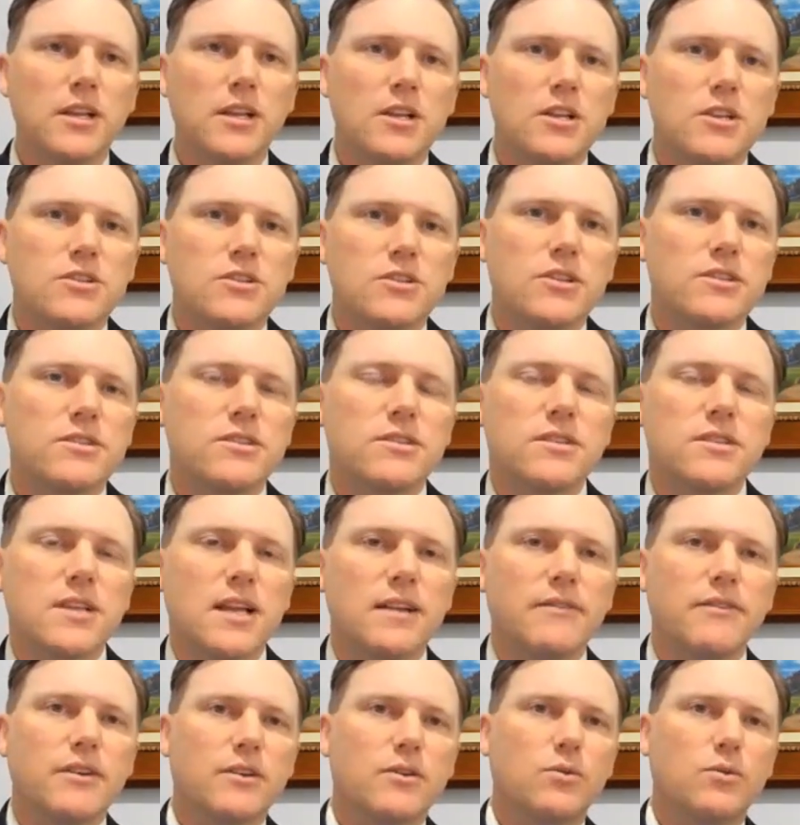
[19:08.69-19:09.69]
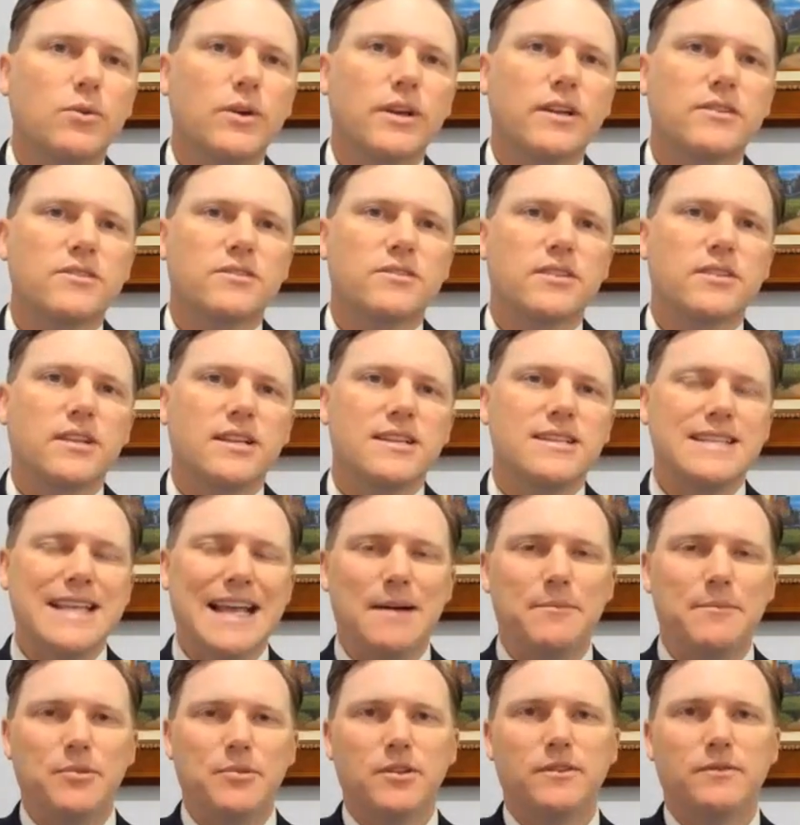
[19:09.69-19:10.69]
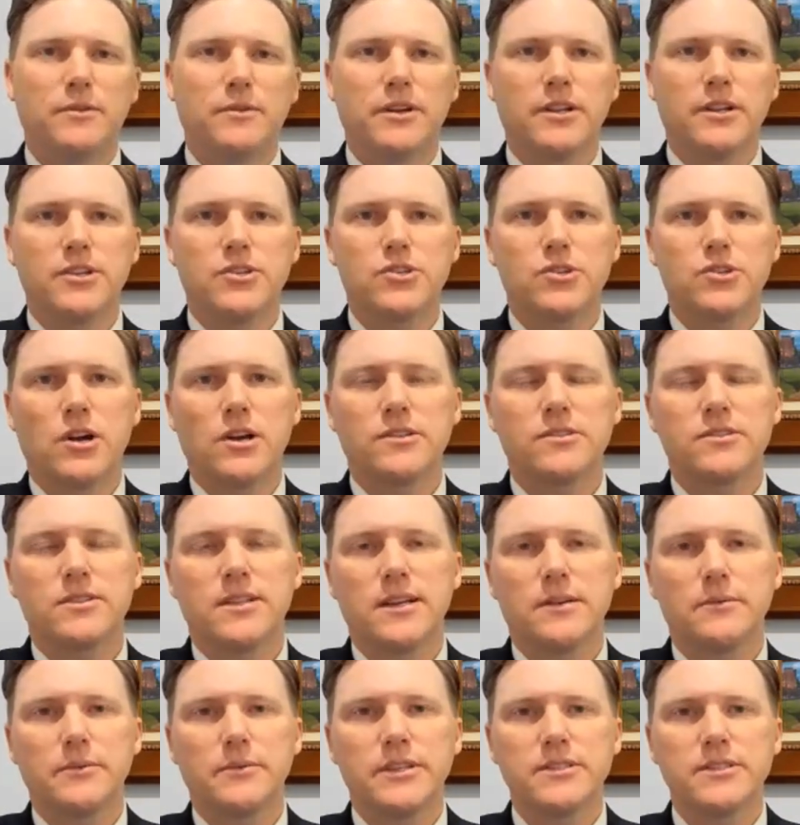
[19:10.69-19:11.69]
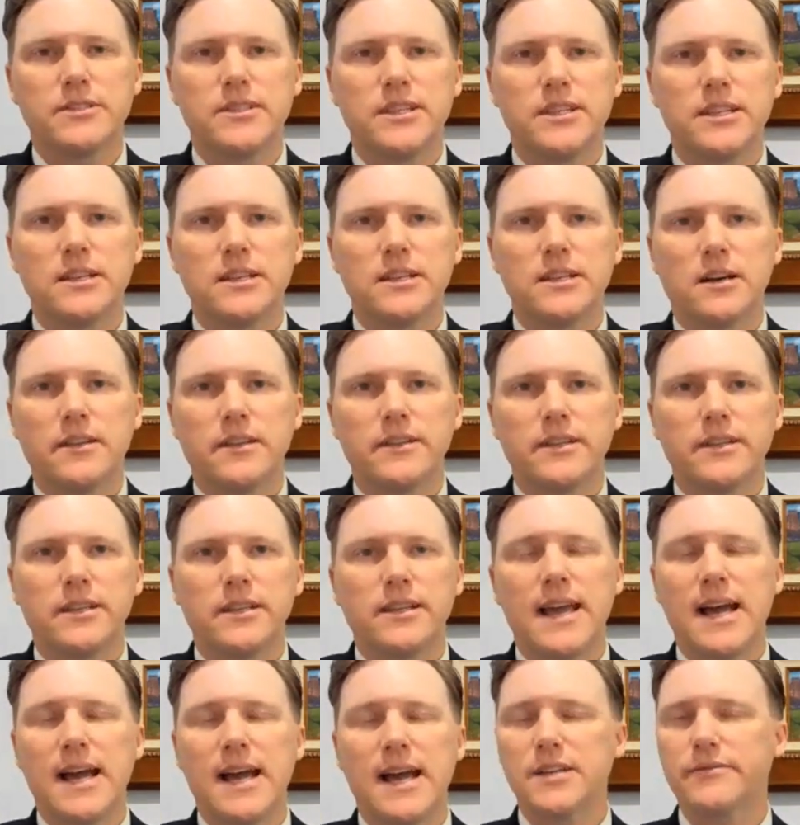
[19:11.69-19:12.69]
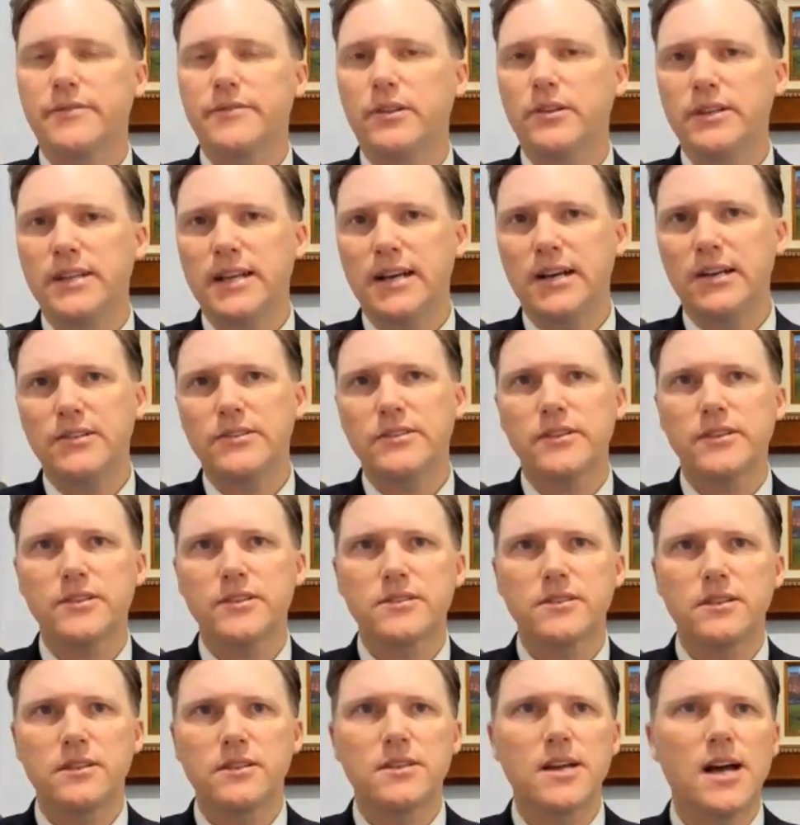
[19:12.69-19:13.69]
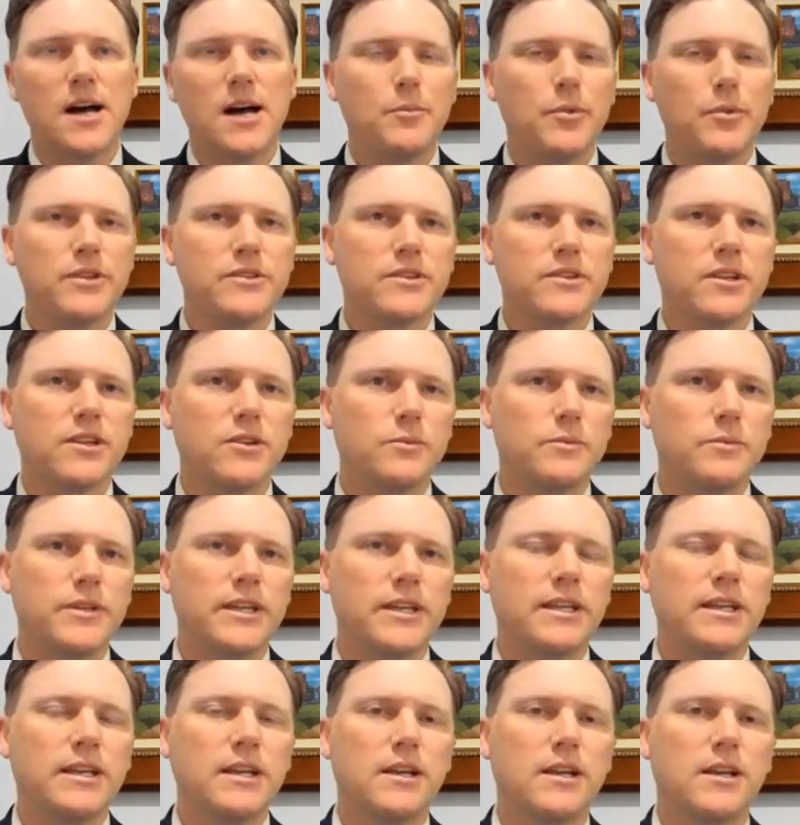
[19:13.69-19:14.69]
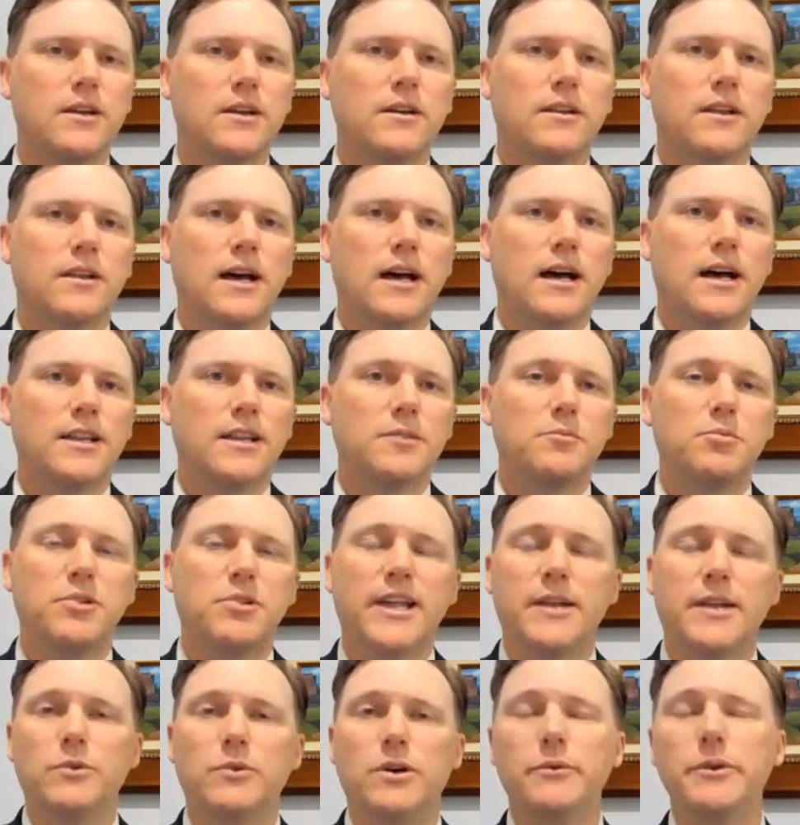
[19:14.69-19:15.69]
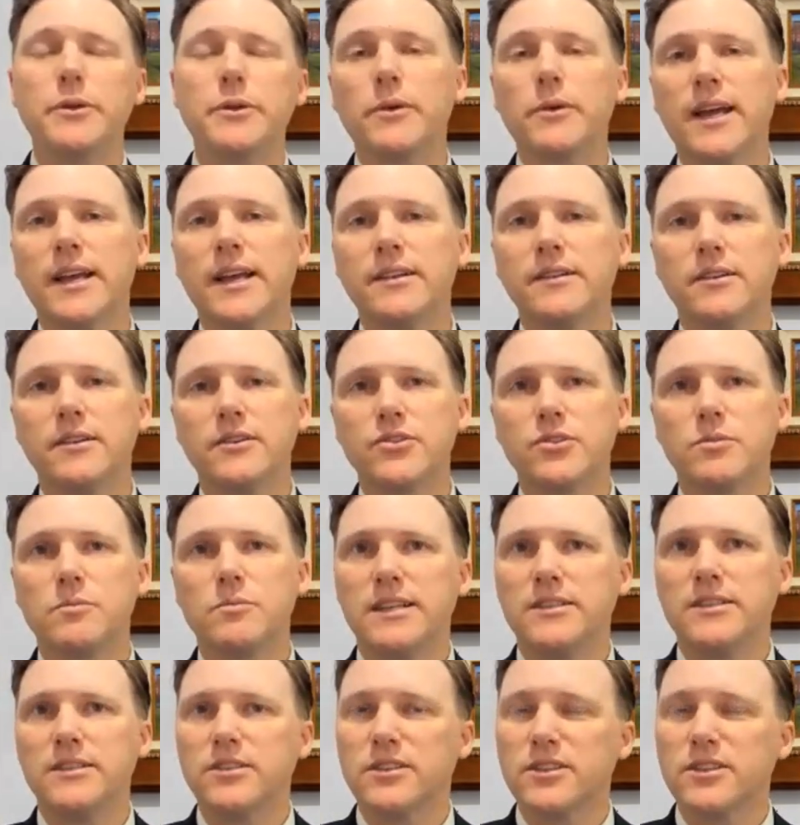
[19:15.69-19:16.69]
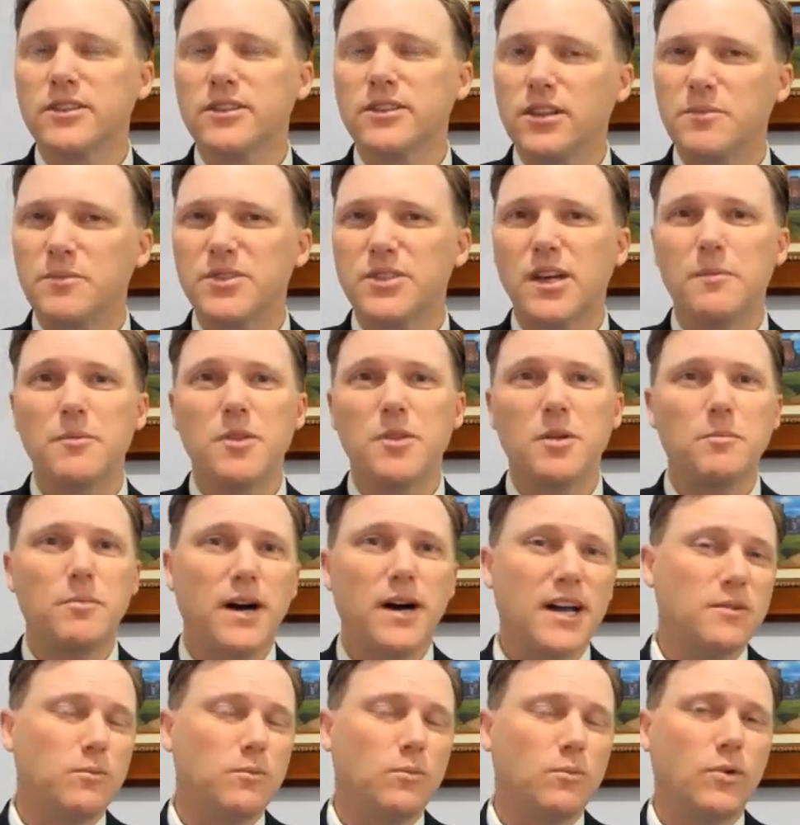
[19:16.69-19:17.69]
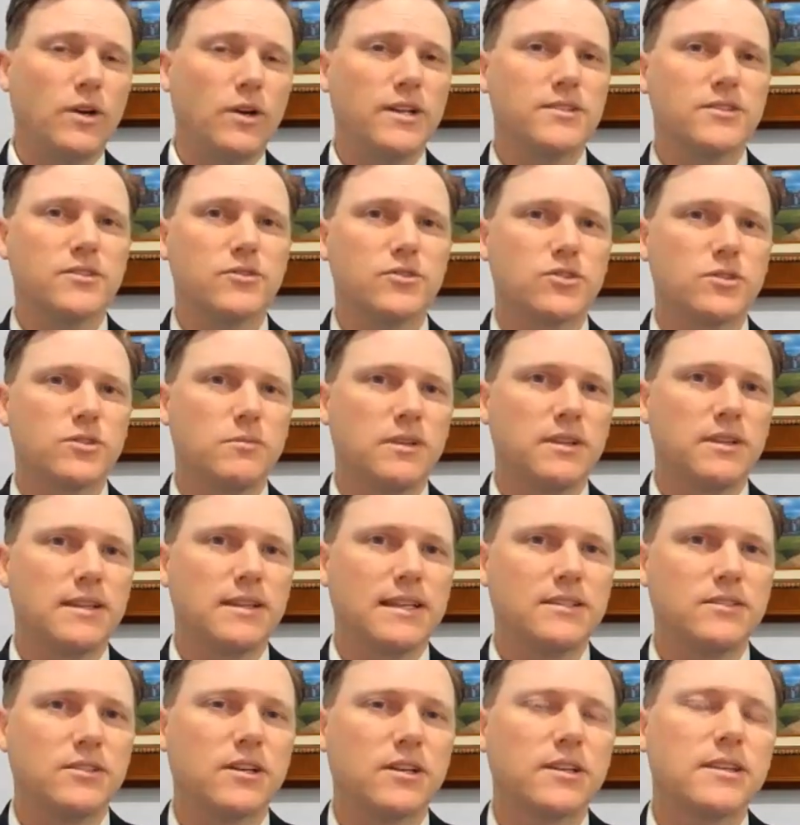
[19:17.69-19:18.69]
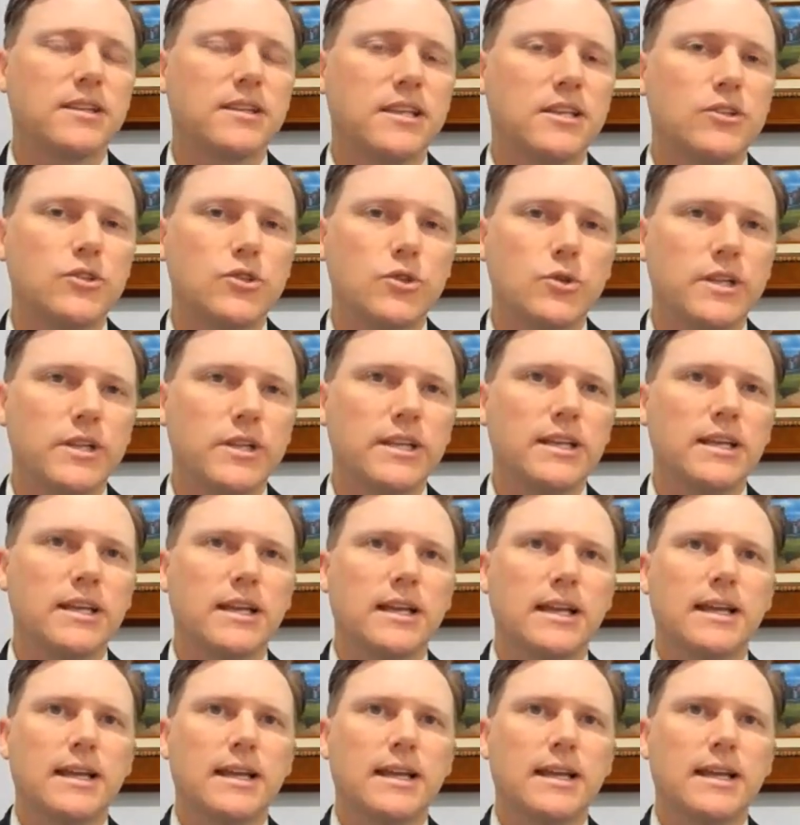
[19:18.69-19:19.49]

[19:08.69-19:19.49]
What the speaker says: So this is kind of a quick just example of one of the charts that we see on the cash flow analysis. The top one's going to be the plan one we ran, assuming they took the lump sum. The bottom one is assuming they took the annuity.